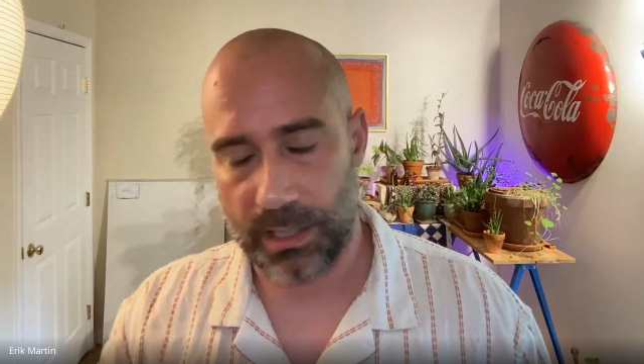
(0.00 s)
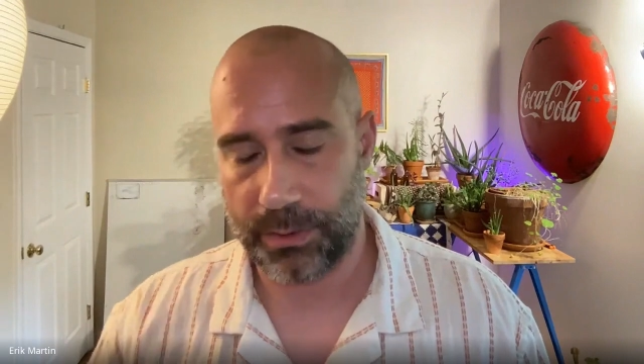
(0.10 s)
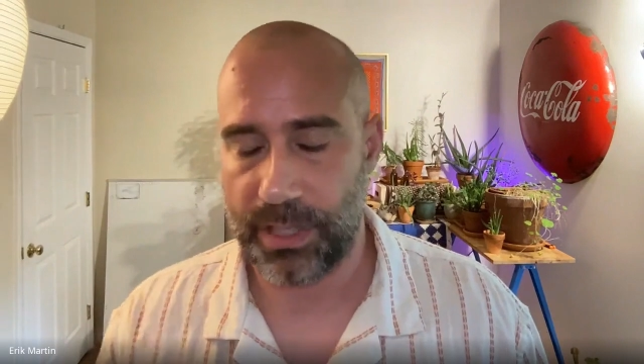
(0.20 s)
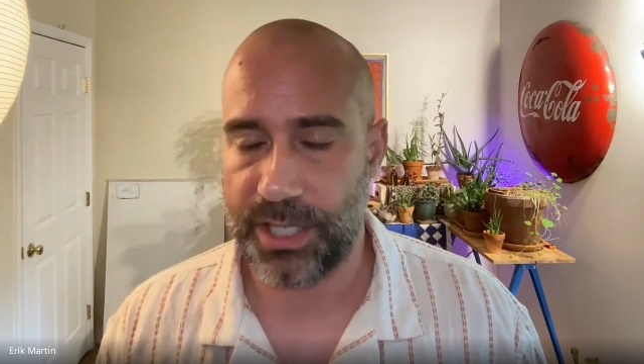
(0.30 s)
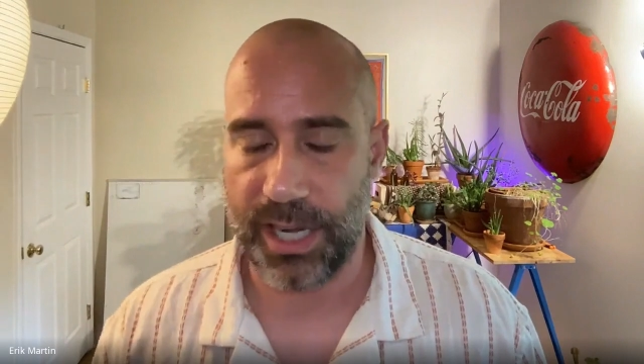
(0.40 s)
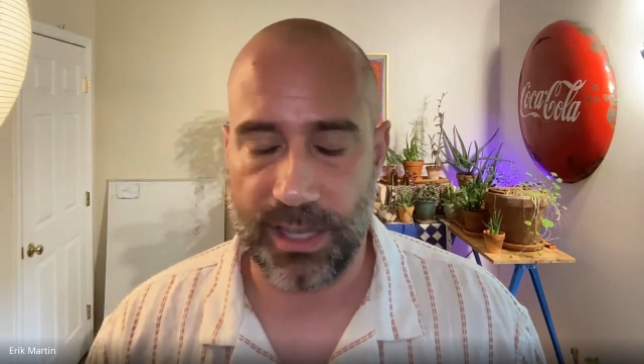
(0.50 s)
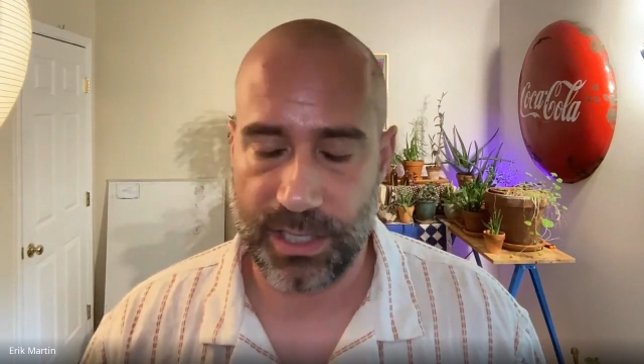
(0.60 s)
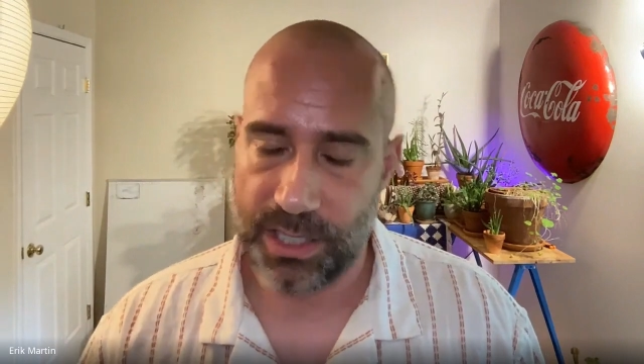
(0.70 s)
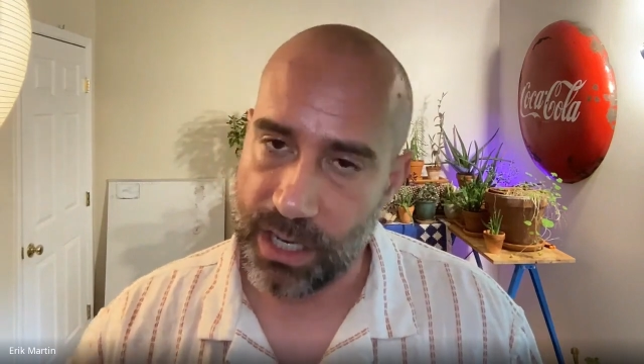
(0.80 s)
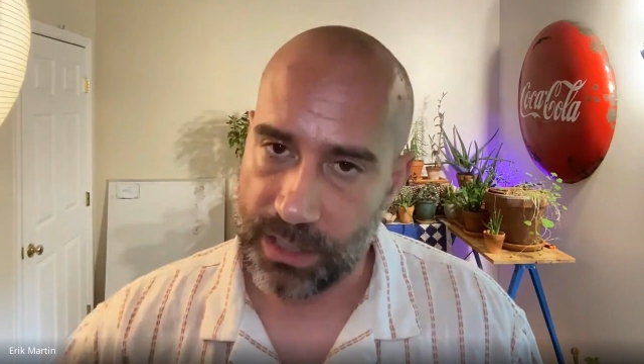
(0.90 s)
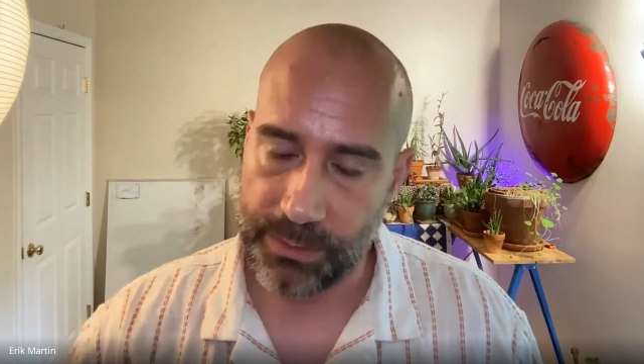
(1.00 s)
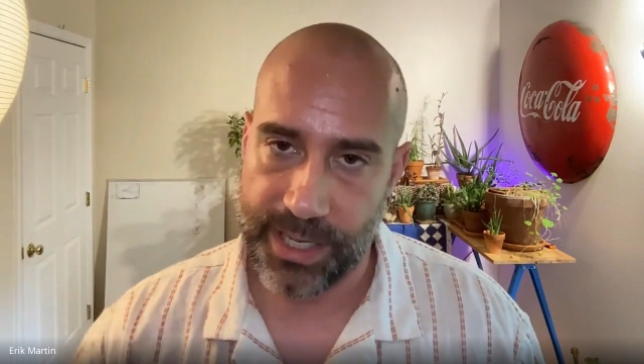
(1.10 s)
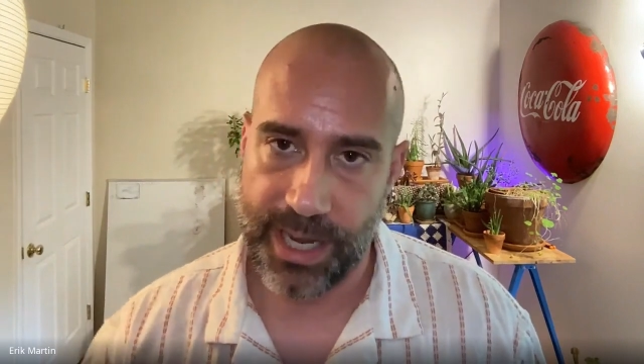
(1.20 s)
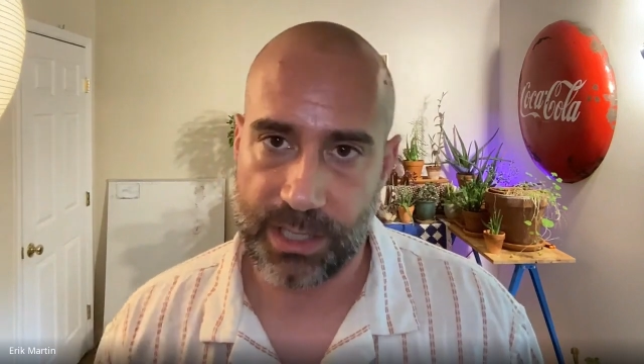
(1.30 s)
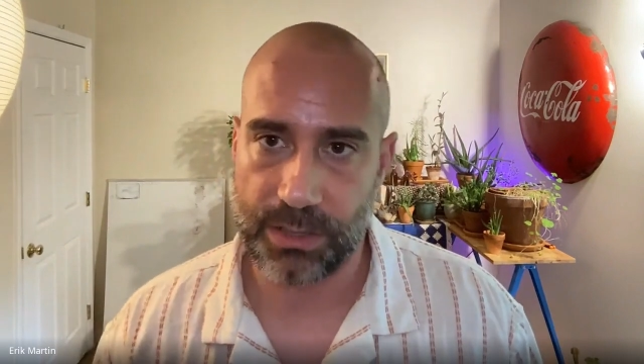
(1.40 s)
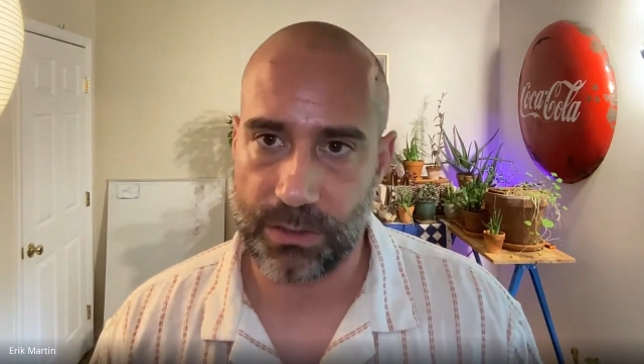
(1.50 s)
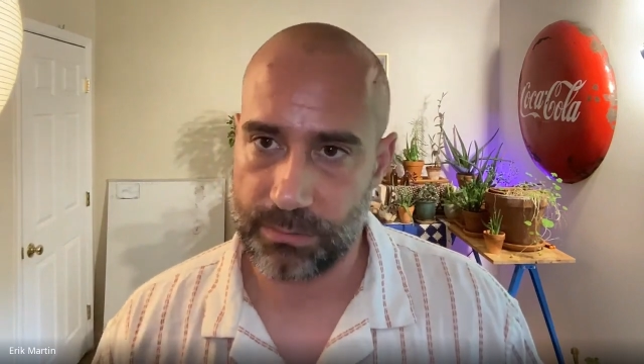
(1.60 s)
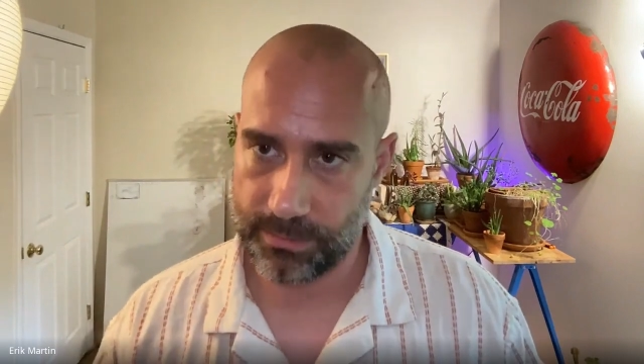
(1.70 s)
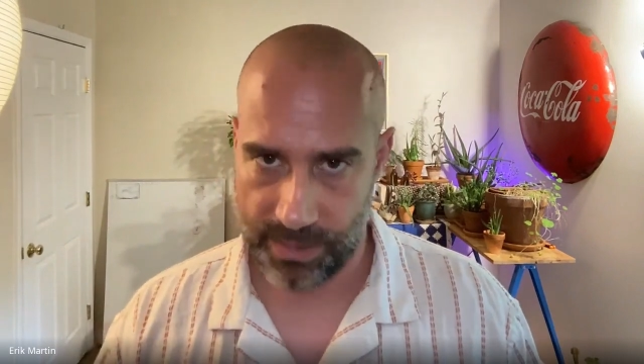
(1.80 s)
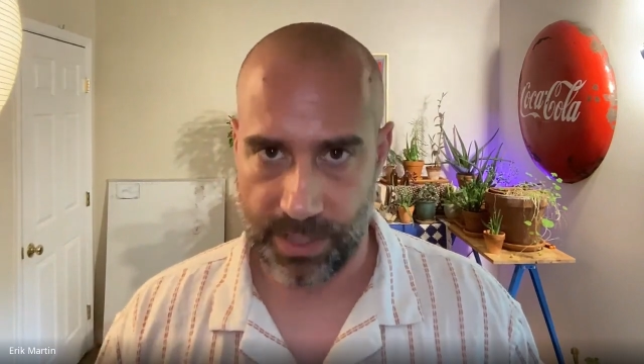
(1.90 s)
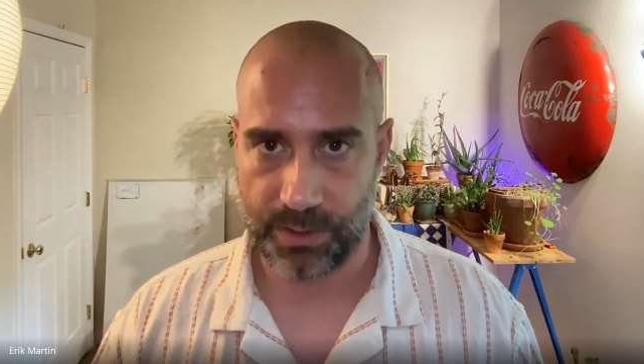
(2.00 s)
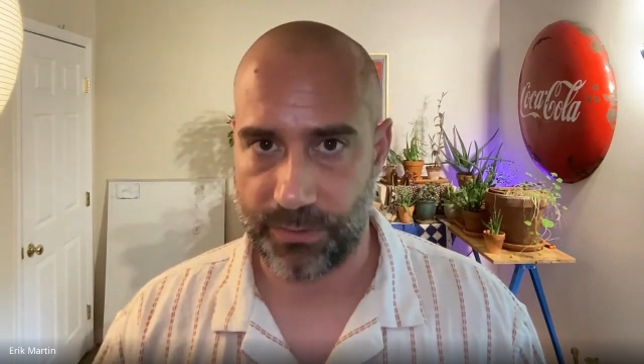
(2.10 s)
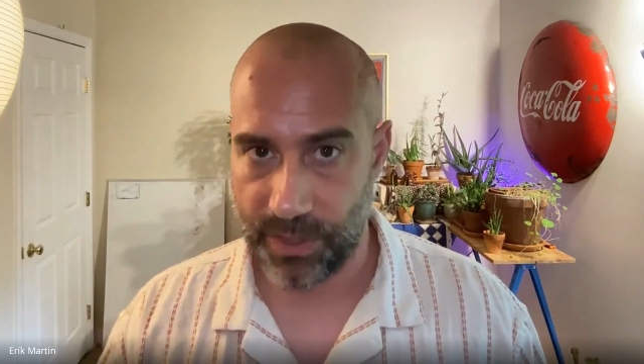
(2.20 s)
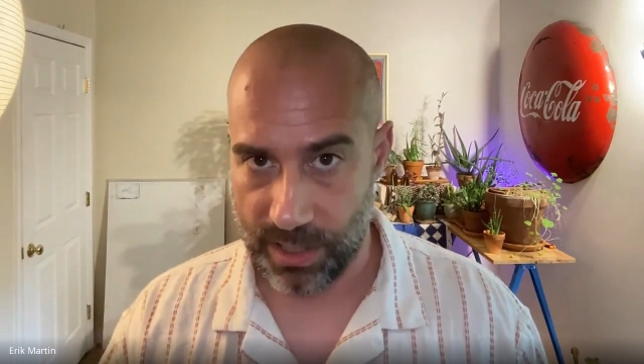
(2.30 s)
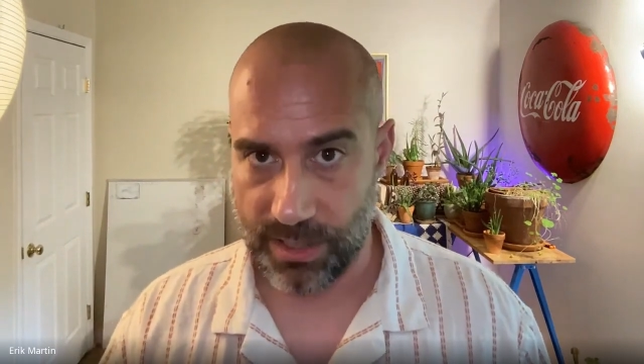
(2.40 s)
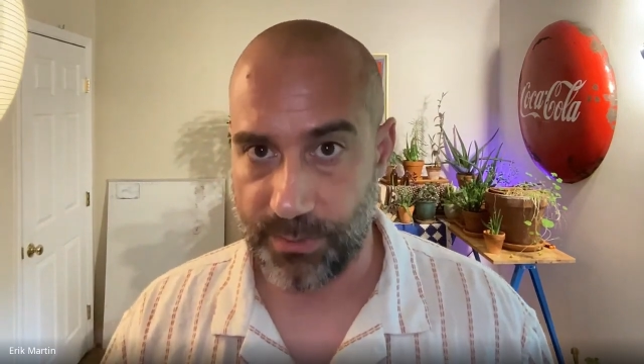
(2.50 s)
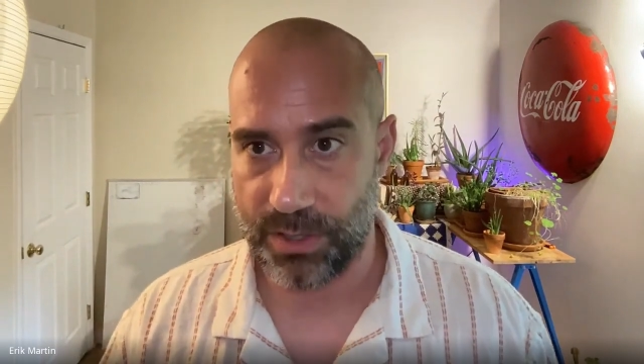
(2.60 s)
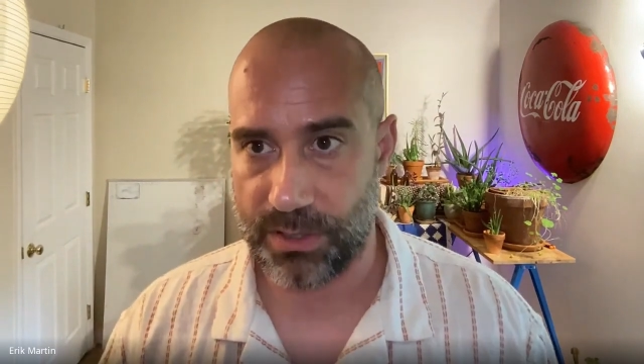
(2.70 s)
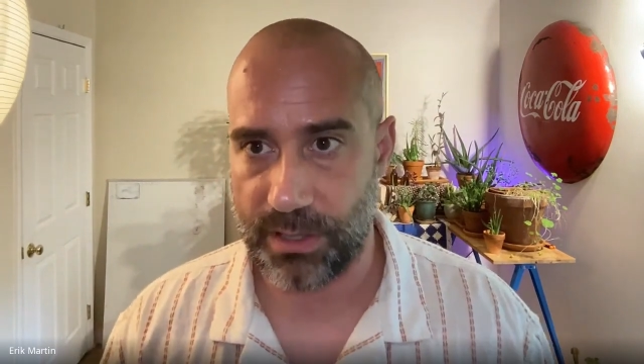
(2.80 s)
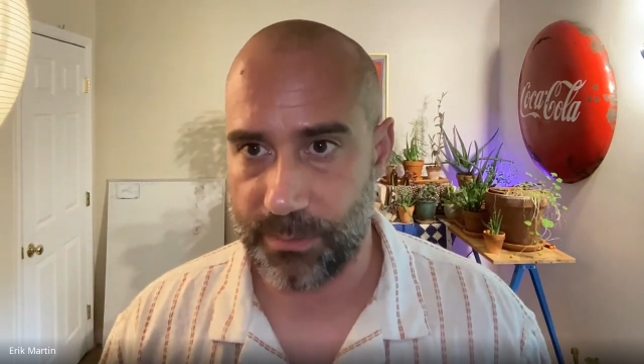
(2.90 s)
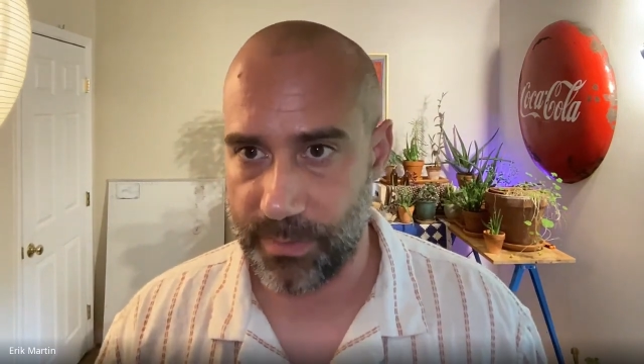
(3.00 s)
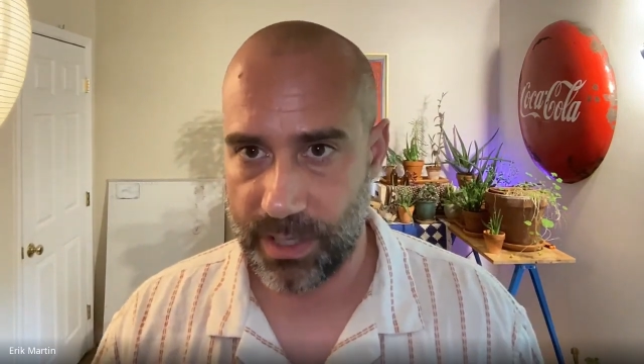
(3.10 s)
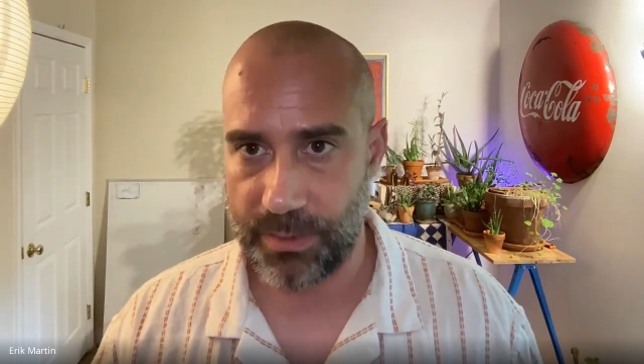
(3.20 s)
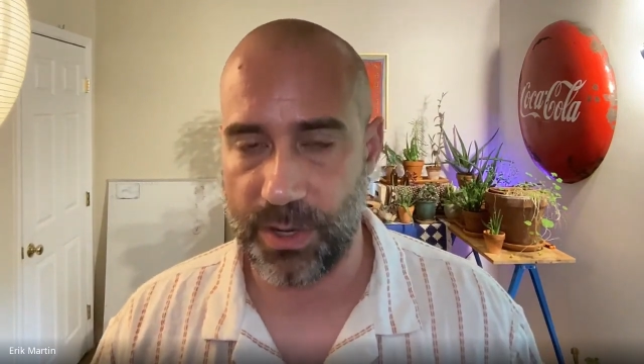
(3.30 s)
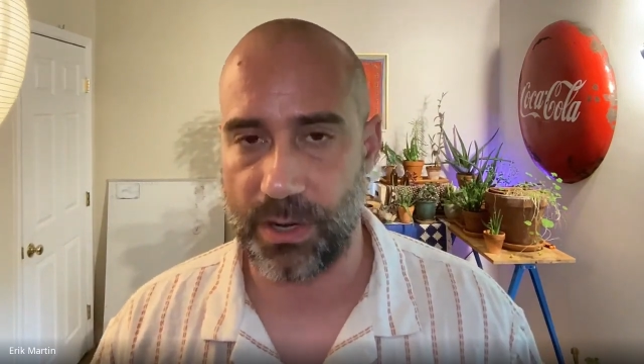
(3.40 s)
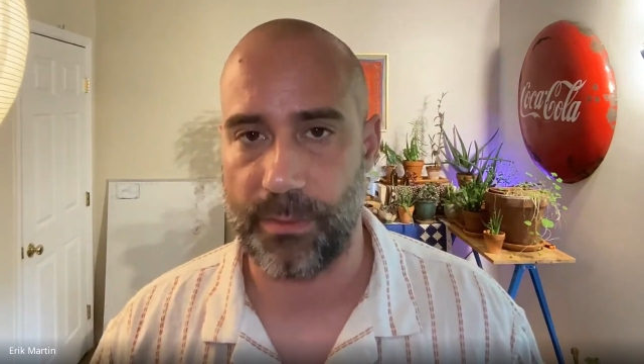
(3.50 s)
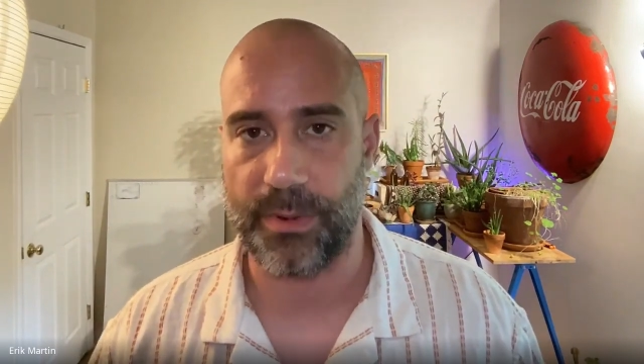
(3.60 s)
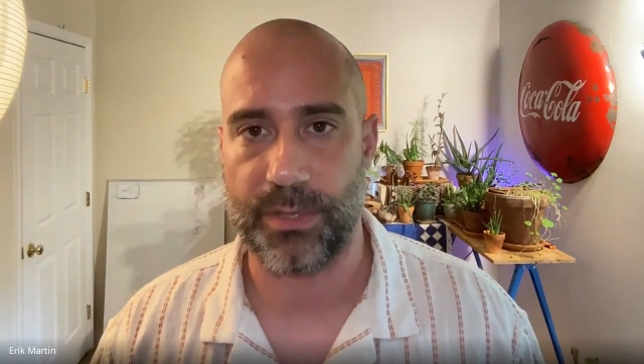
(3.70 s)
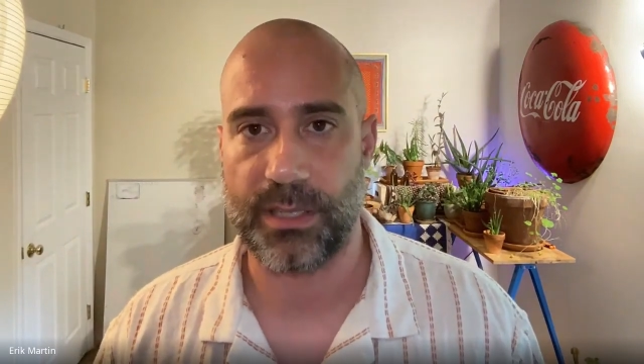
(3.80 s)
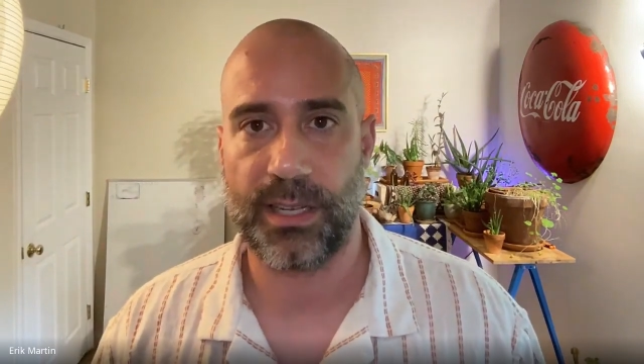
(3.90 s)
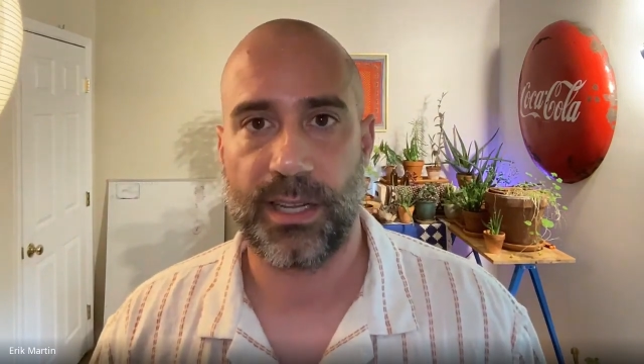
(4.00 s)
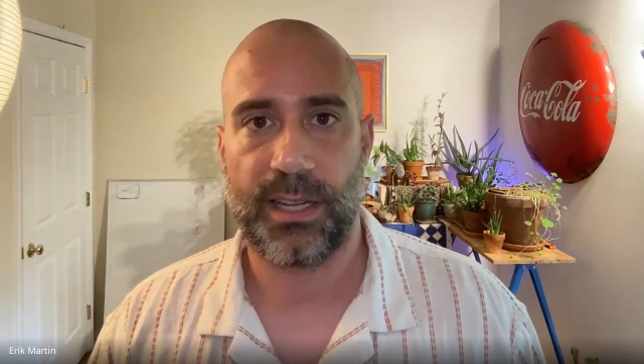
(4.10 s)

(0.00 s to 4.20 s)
with the geologists, talked with the actual sort of customers, the community members,